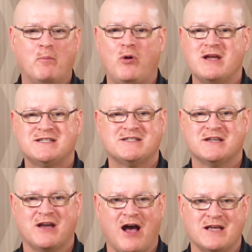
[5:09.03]

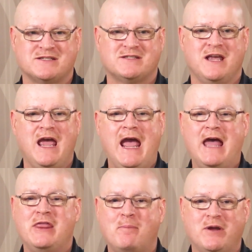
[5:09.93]
processing costs,
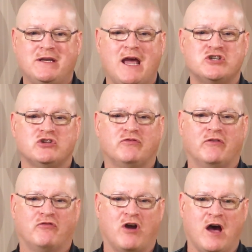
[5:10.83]
and the potential for
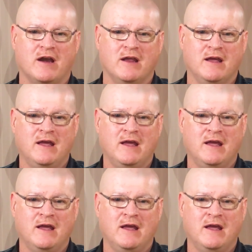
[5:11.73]
fraud.